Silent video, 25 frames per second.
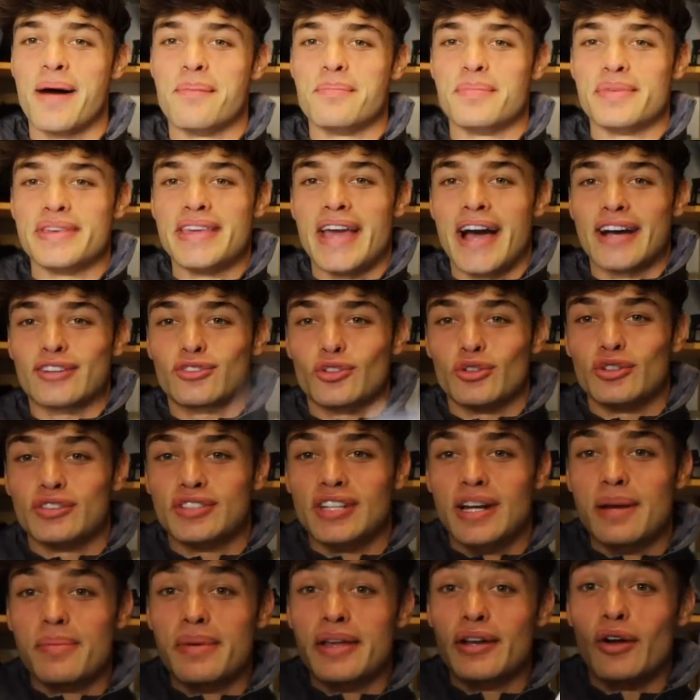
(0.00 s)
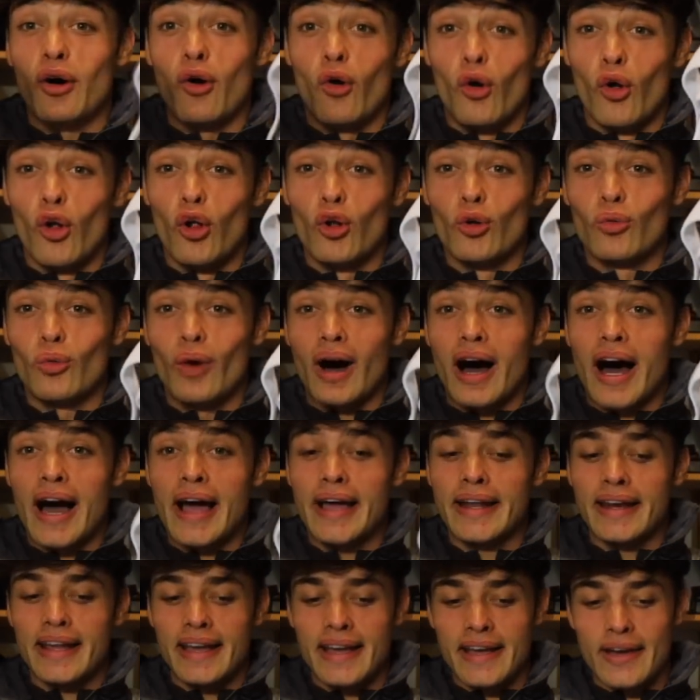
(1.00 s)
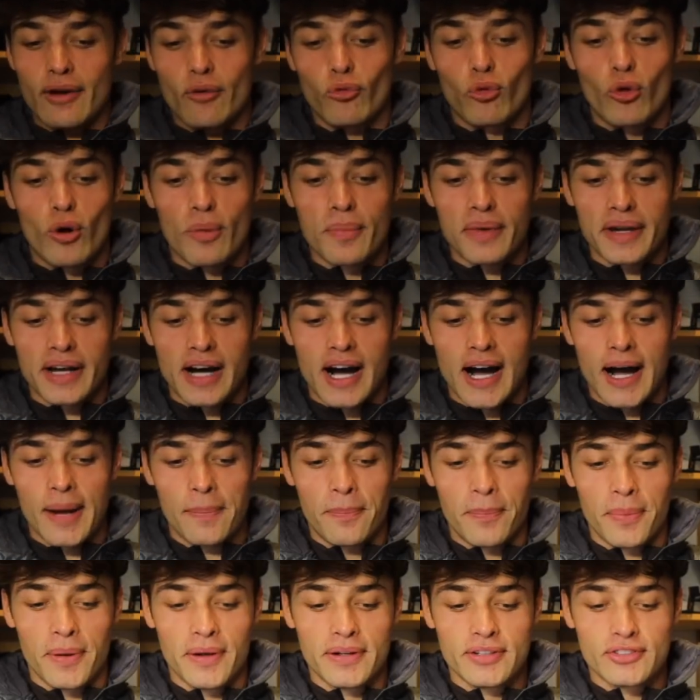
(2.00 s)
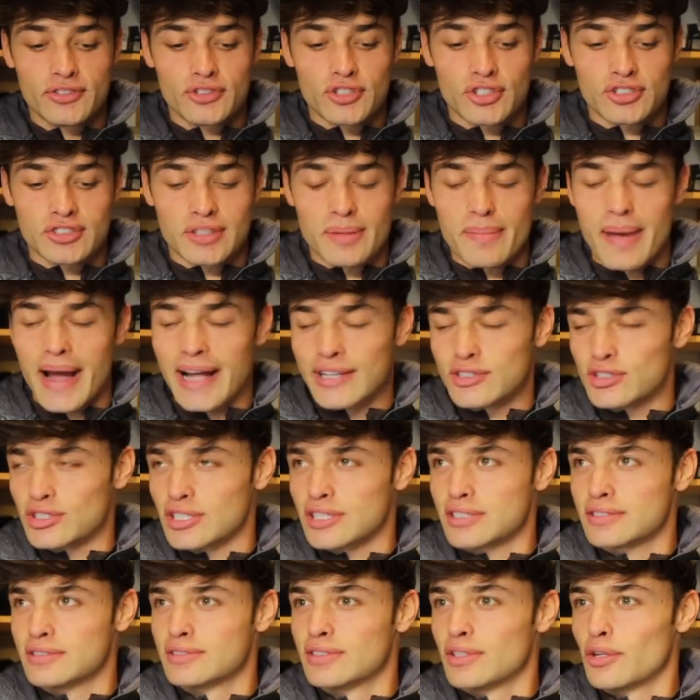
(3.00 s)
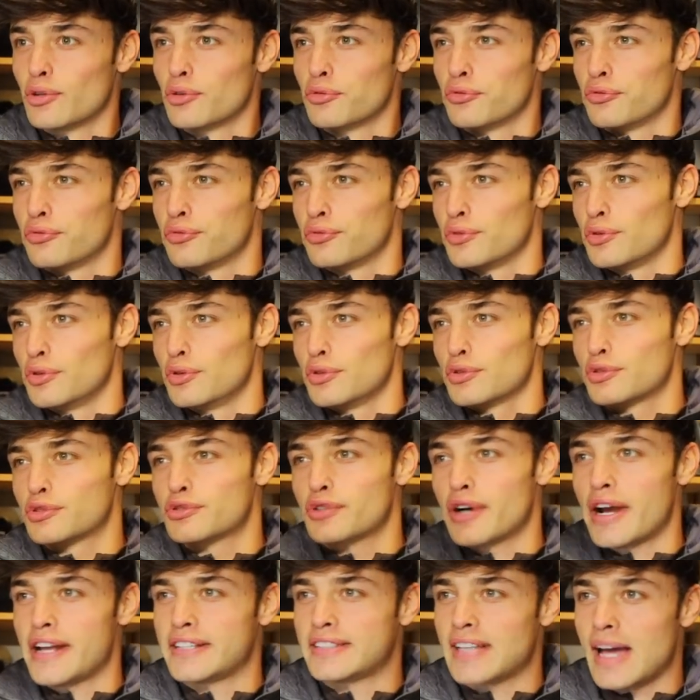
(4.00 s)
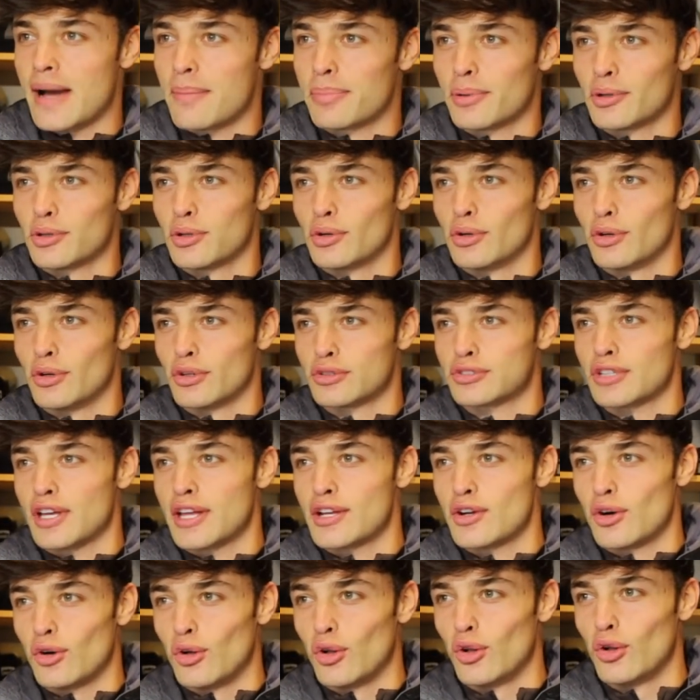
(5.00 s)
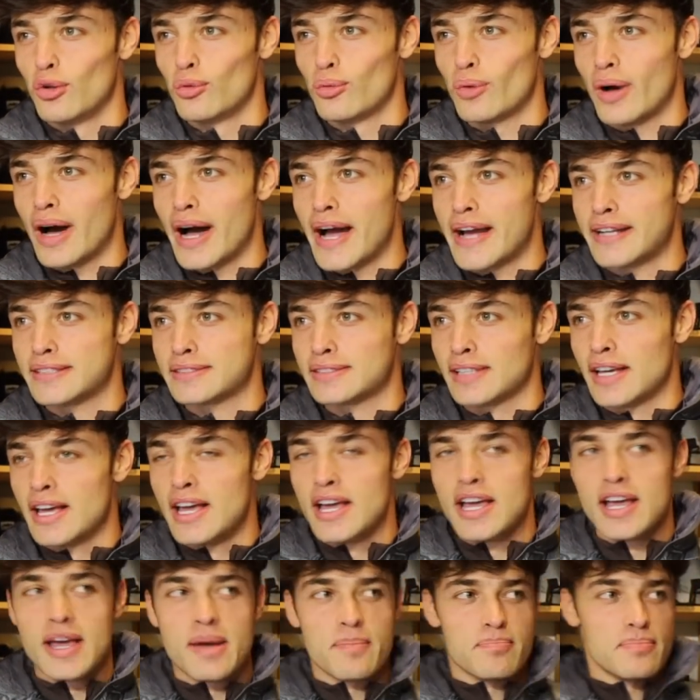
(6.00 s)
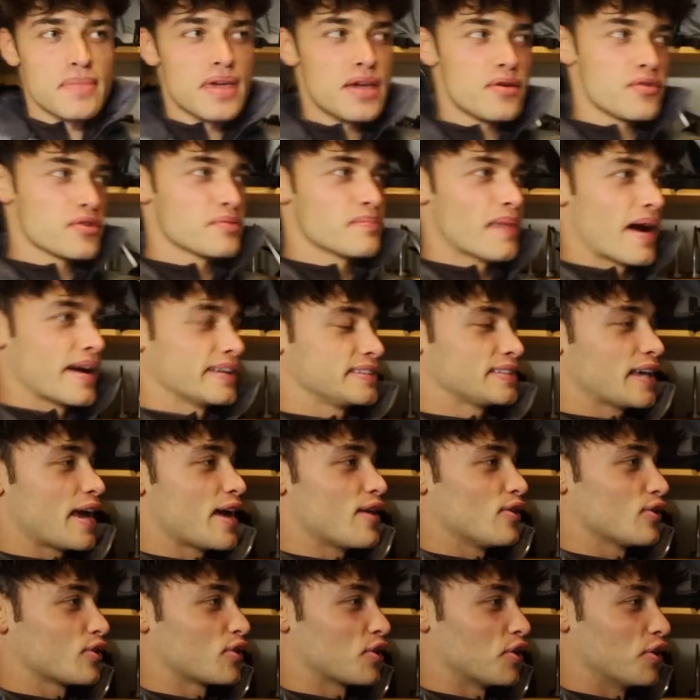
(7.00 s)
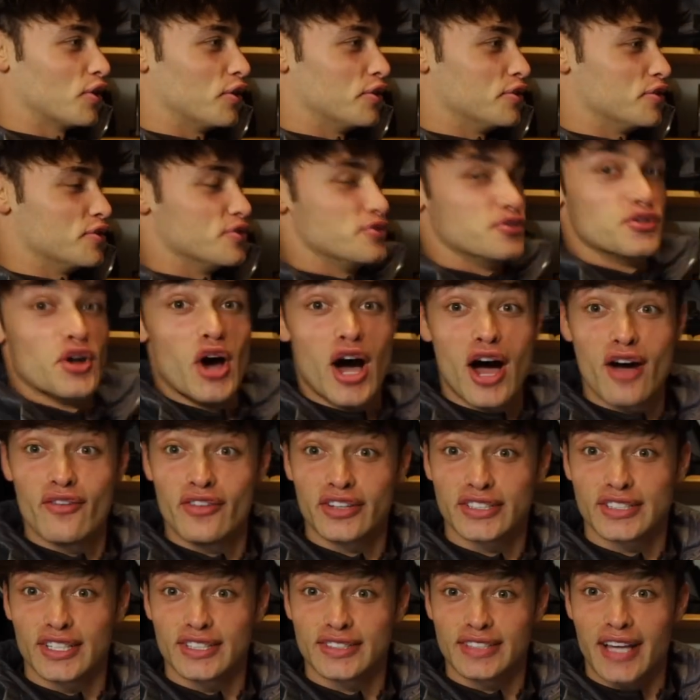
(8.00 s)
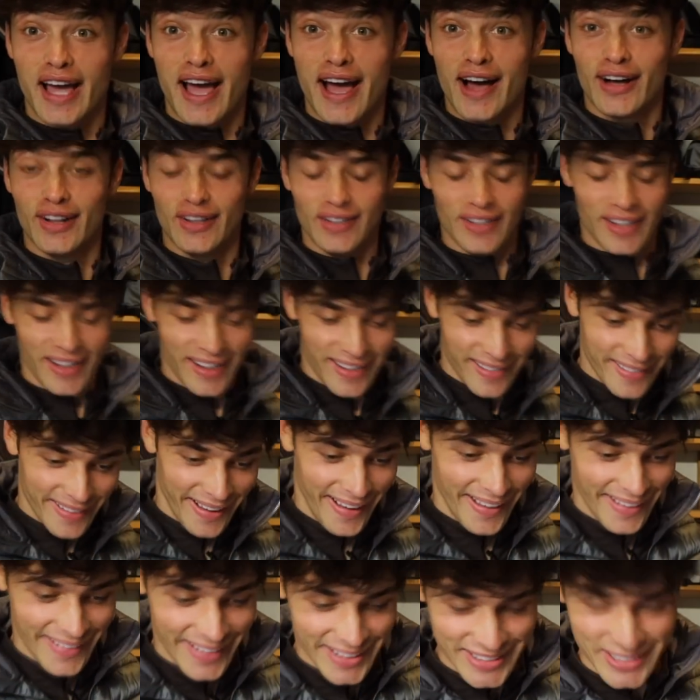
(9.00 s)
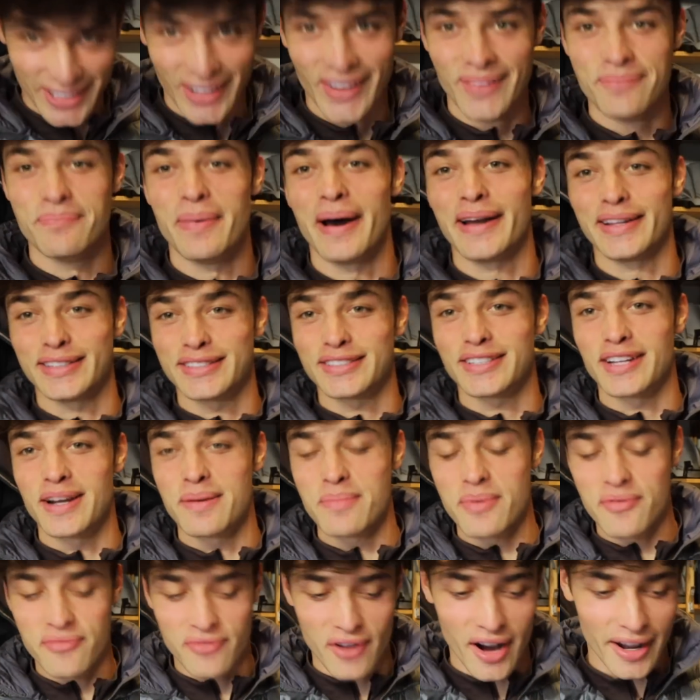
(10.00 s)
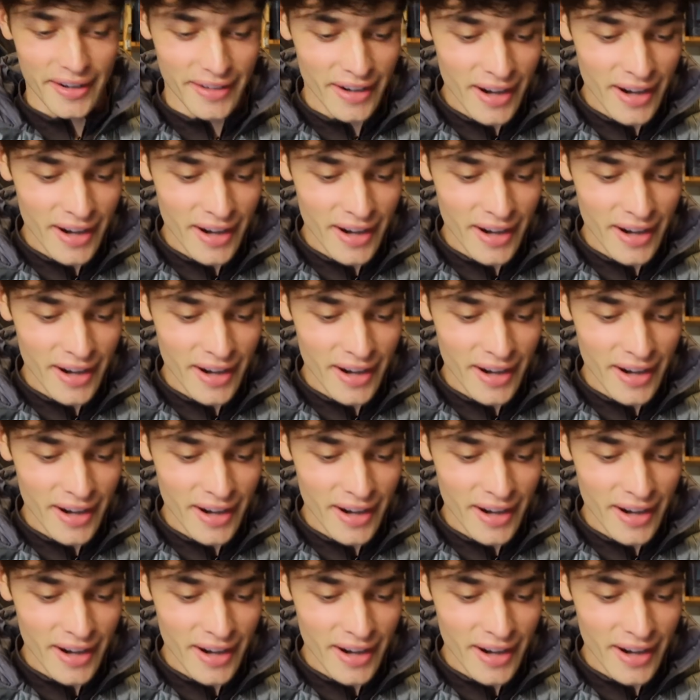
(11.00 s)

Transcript: yeah, so he's gonna be in all white, warming up. Just imagine, full grey dappled horse in all white, me with my tailcoat, nervous as hell, but it's gonna be fun.